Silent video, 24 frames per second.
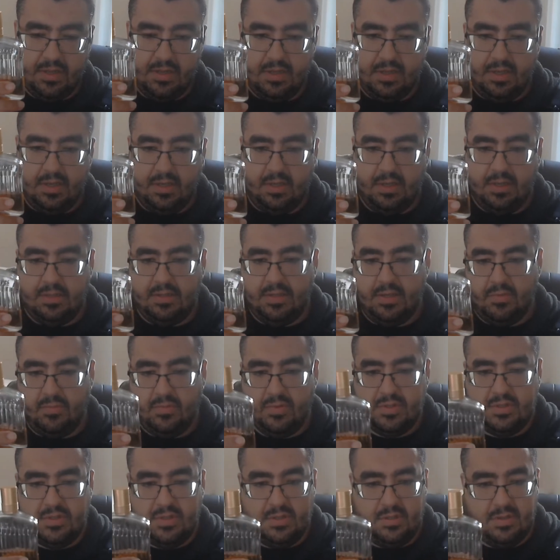There
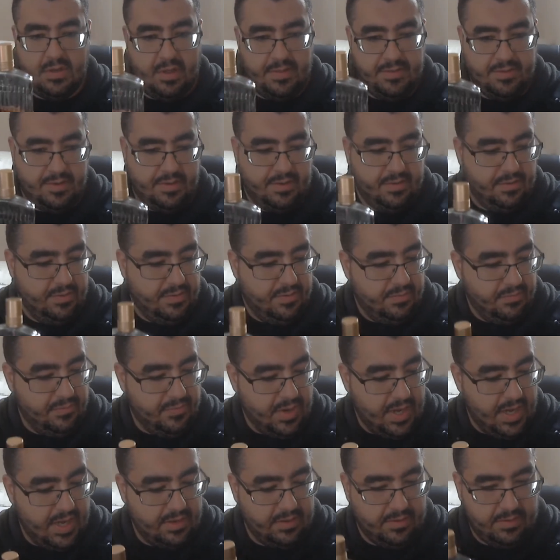was another
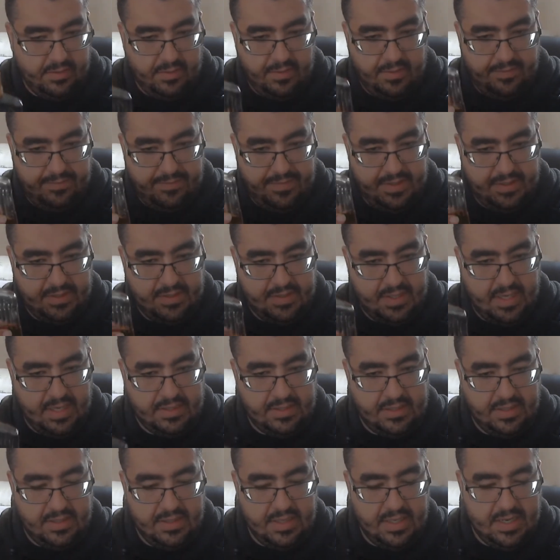bottle of this
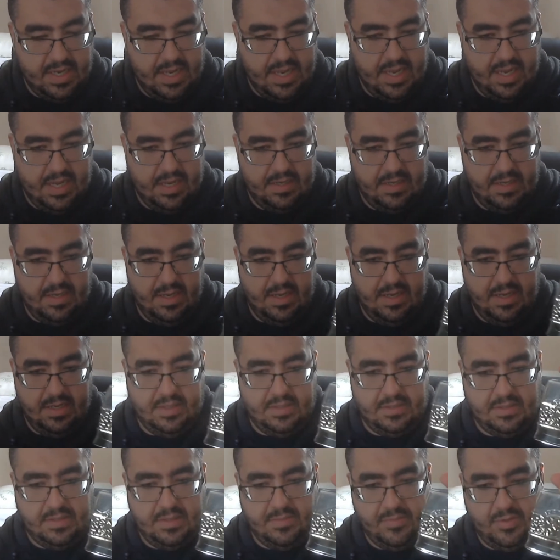Stetson that had a
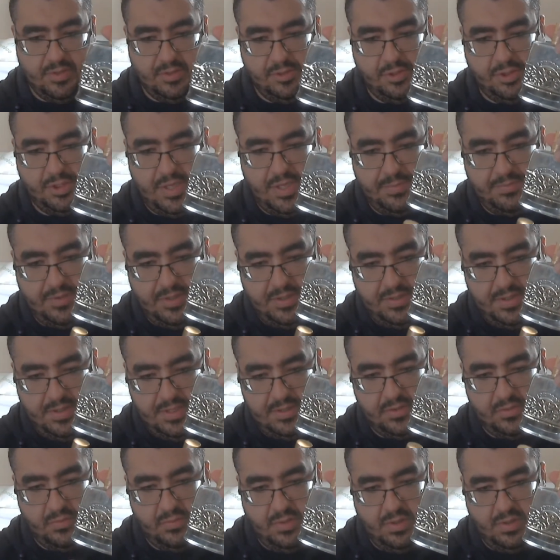similar shape to
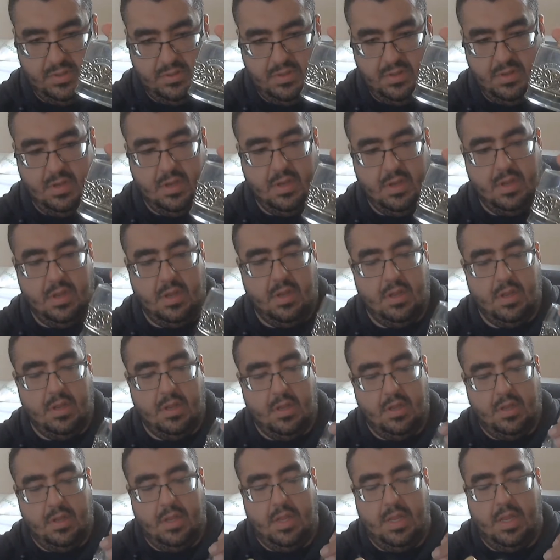this one,
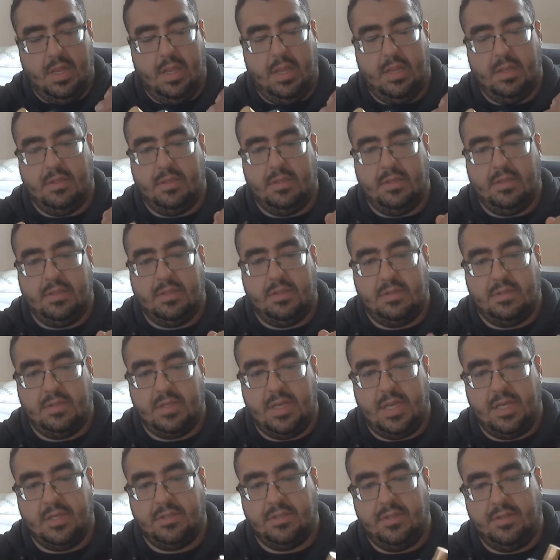and this is
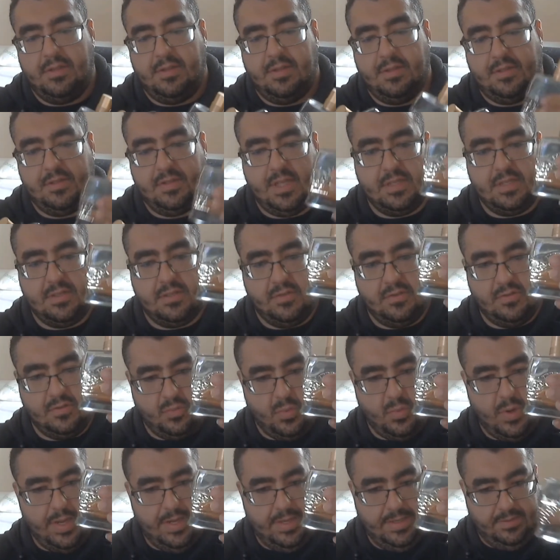actually the Stetson
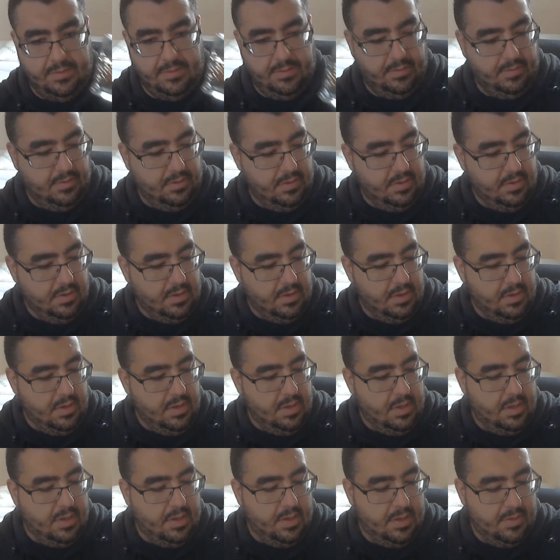Suede.
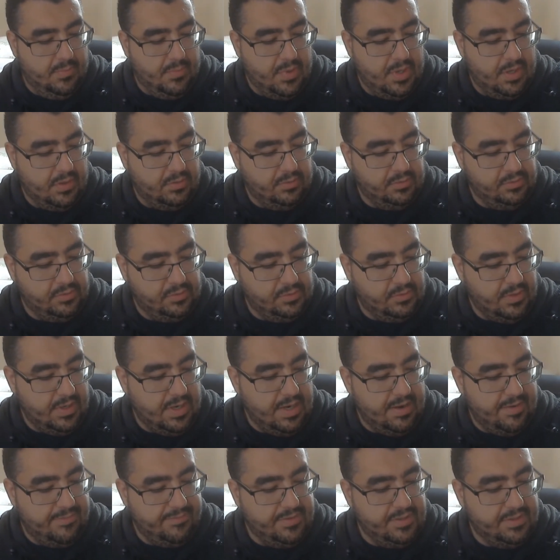I also
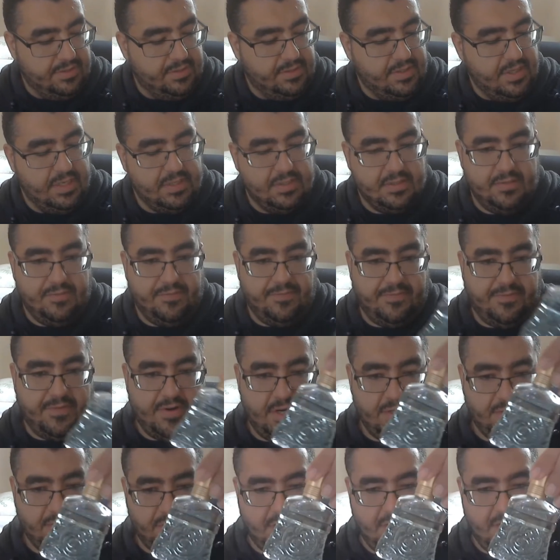have the Stetson
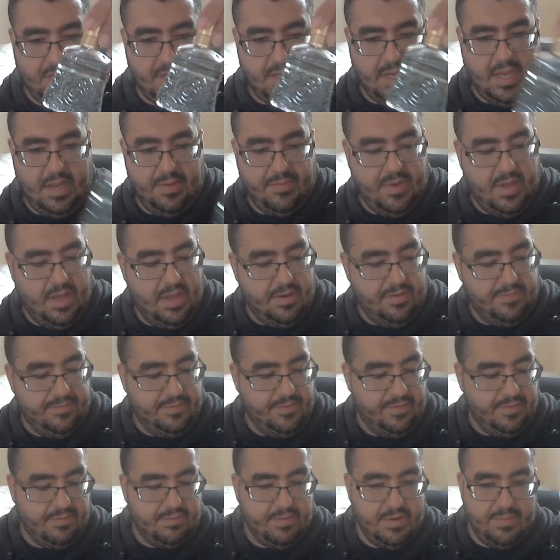Fresh that came out of the
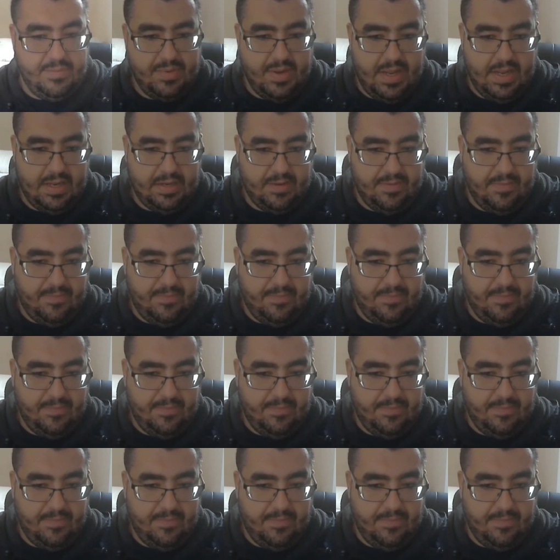3-pack,